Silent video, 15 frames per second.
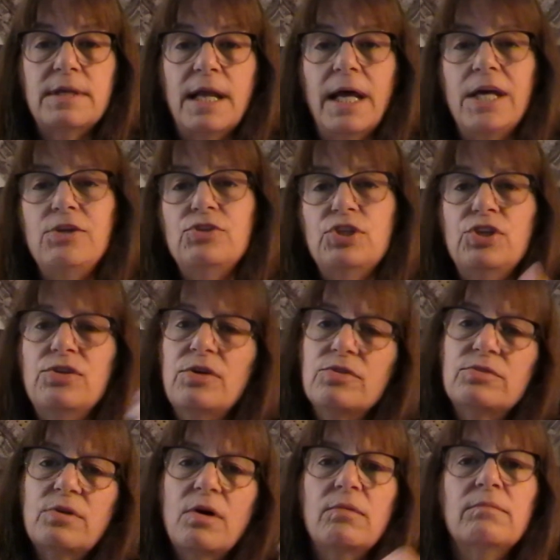and I usually do
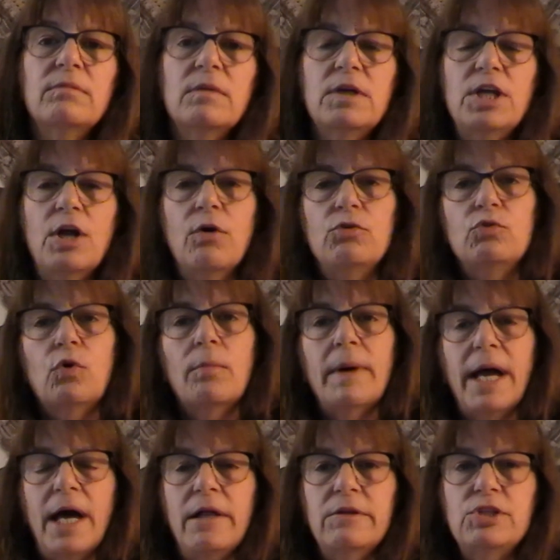those, during my
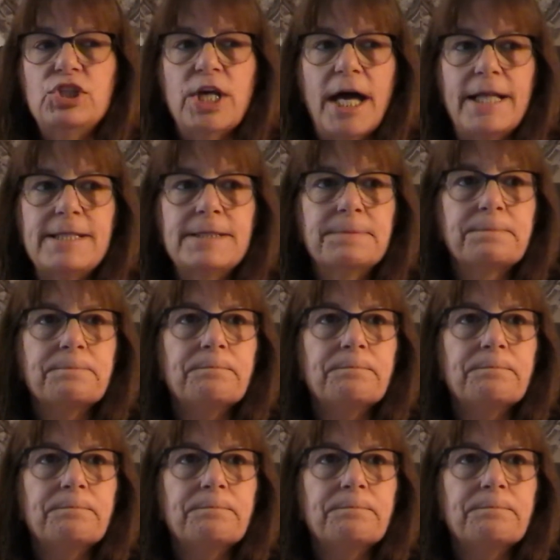island chats.